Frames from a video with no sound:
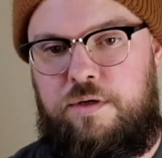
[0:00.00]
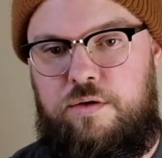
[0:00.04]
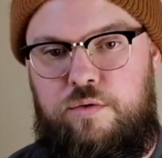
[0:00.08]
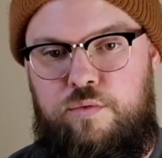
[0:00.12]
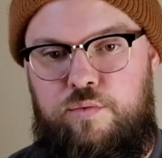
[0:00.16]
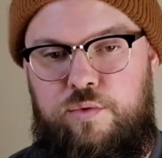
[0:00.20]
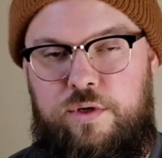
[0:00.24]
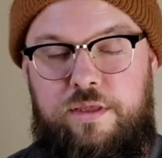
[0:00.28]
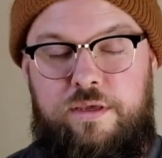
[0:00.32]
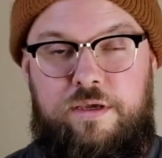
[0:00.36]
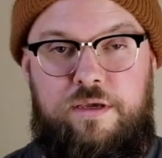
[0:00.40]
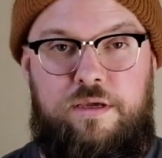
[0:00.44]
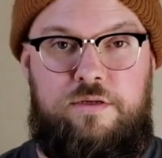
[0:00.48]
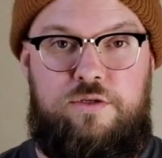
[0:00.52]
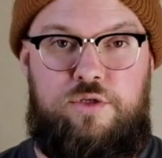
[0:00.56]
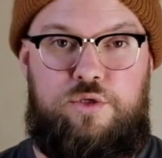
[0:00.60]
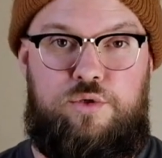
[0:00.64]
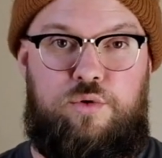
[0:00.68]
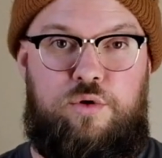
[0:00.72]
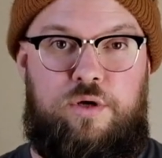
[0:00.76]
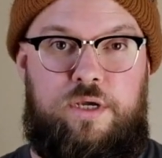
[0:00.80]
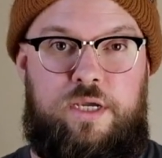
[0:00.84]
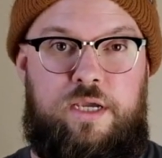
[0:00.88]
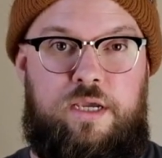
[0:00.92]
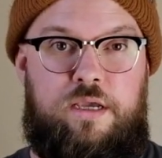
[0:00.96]
Really
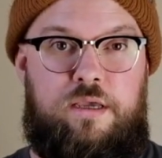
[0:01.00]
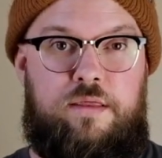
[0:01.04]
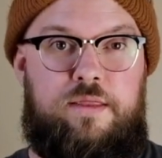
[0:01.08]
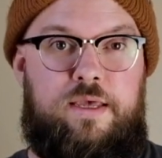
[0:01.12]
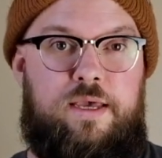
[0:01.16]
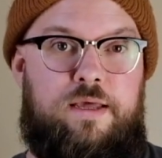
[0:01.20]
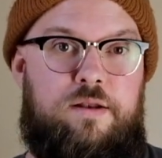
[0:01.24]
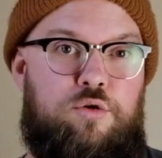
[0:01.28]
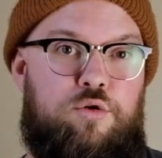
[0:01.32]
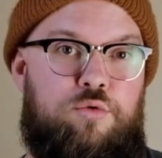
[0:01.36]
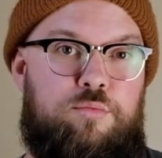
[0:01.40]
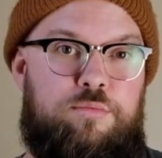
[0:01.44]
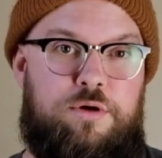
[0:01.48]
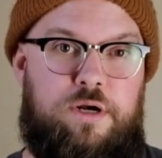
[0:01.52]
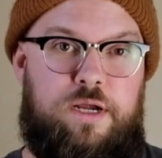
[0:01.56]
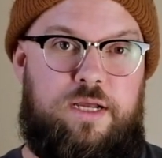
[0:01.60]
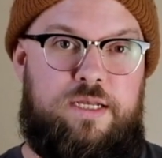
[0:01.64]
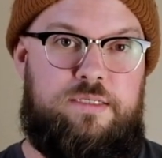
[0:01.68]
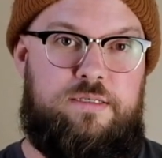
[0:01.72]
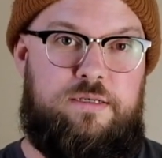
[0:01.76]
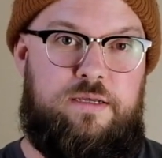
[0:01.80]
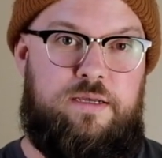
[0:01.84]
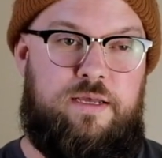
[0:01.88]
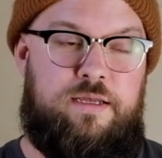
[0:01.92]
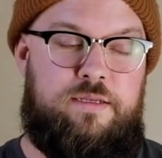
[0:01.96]
enjoying that whole
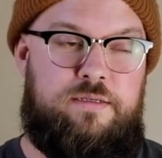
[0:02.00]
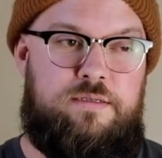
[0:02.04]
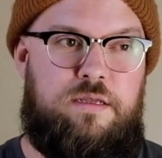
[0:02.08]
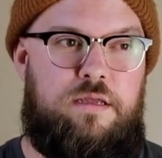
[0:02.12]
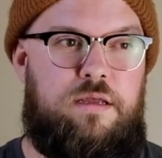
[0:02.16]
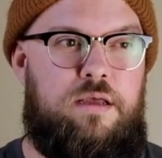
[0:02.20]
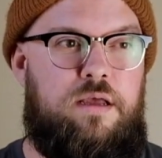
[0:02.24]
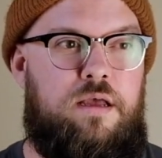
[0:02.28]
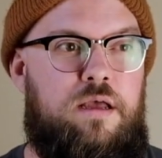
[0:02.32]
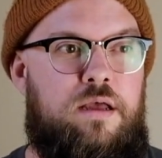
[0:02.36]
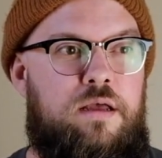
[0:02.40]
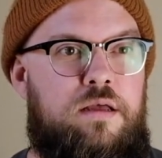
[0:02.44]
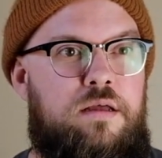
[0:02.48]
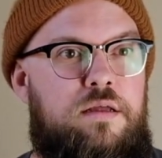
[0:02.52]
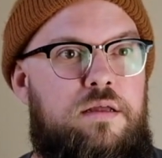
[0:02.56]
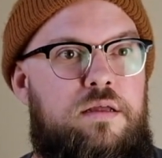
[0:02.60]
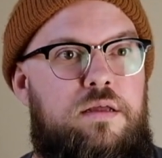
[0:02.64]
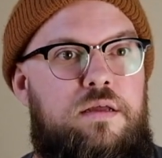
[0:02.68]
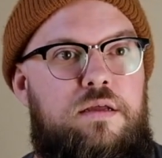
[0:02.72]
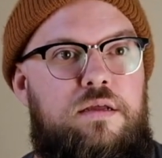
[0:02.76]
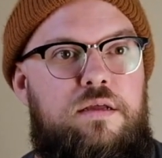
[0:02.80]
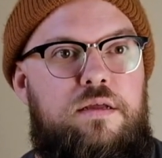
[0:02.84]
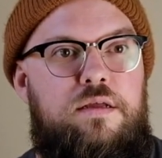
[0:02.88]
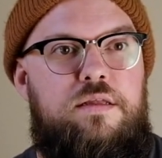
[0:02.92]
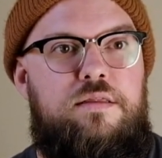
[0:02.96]
process.
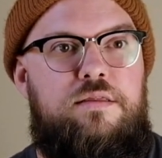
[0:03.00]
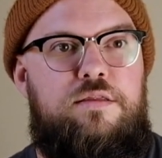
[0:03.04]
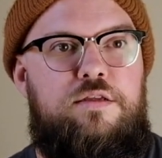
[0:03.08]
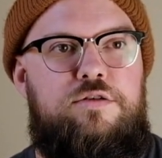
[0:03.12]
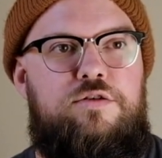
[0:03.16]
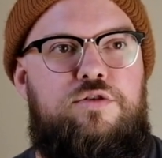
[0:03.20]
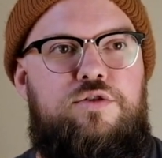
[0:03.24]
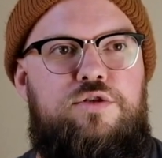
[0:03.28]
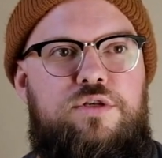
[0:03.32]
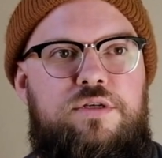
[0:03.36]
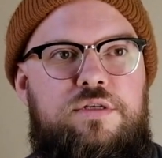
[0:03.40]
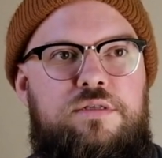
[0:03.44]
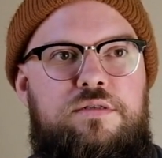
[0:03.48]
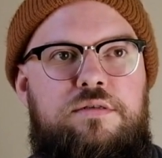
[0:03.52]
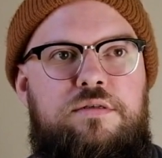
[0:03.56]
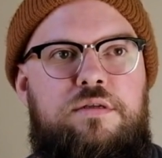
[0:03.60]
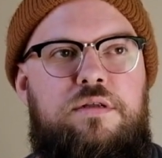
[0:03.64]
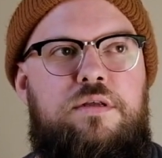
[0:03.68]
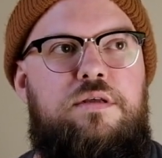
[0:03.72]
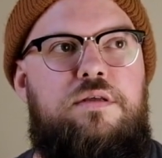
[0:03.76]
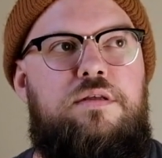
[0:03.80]
There's just